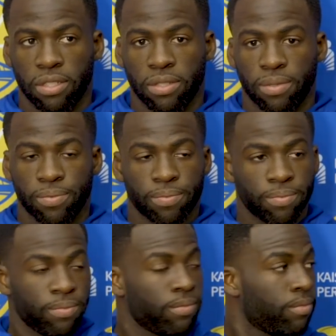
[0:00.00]
Were you
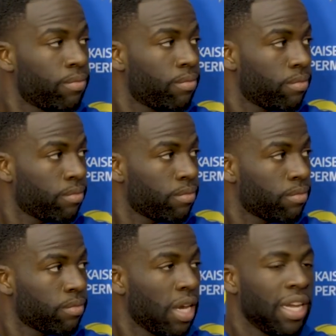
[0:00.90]
watching games
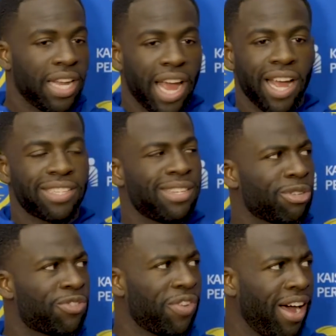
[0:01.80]
last night? How, yes, how it
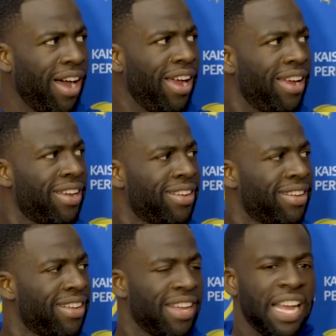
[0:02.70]
was fun. It
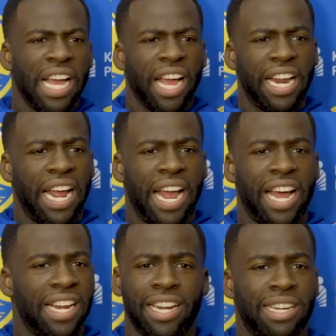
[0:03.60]
ain't
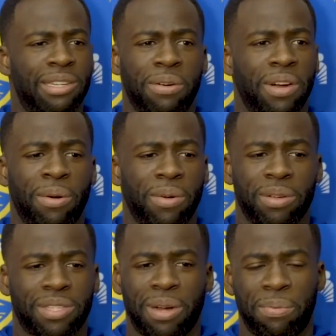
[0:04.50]
had nothing to do with who we
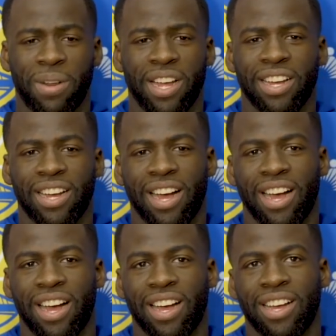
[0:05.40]
was gonna play.
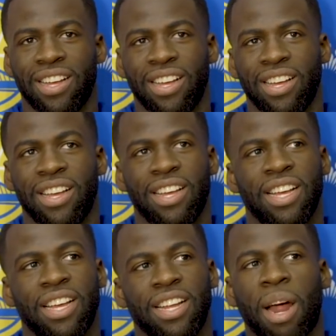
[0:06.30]
Uh,
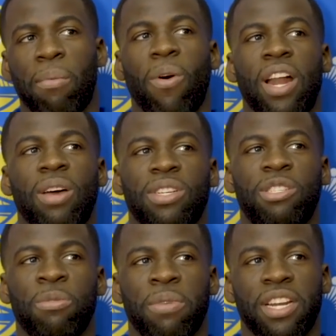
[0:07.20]
number one, there was
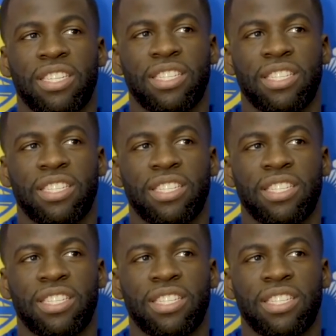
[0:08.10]
too many.